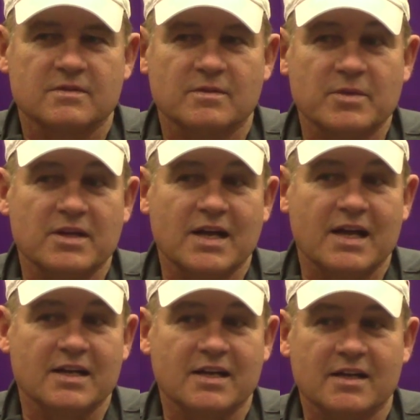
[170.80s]
I mean, you
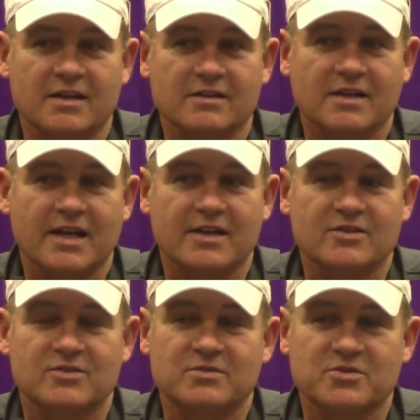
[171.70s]
got any like
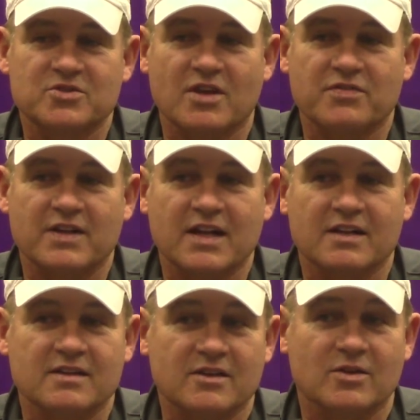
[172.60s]
stuff that I
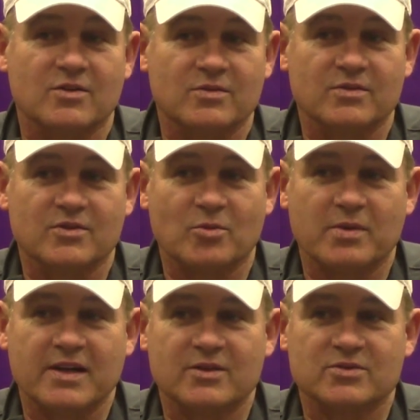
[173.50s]
you know
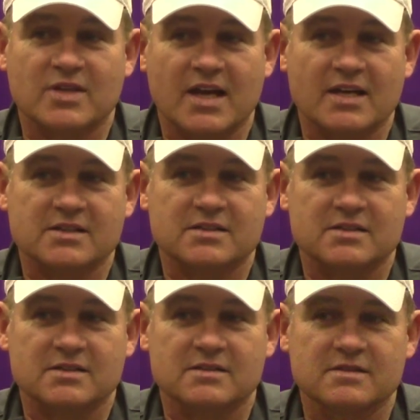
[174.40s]
nobody else
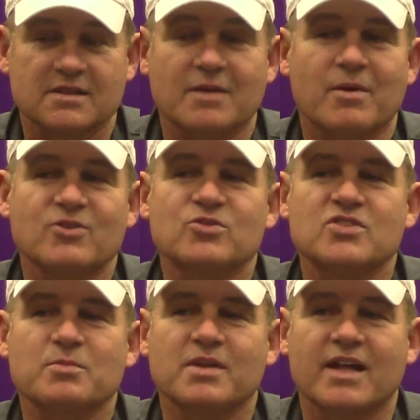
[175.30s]
has? Come on, you can
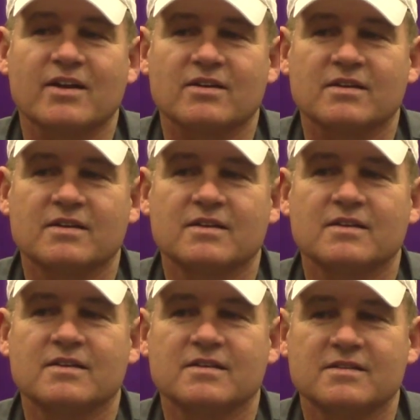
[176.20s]
see me later,
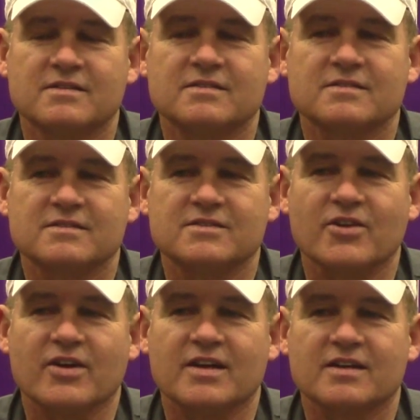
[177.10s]

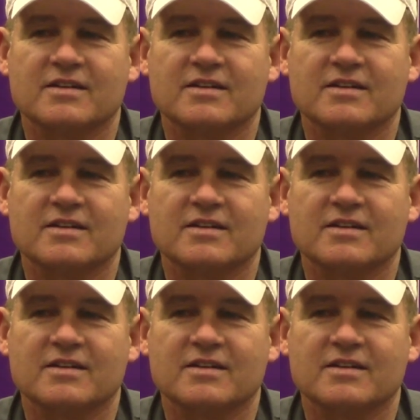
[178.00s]
Derek.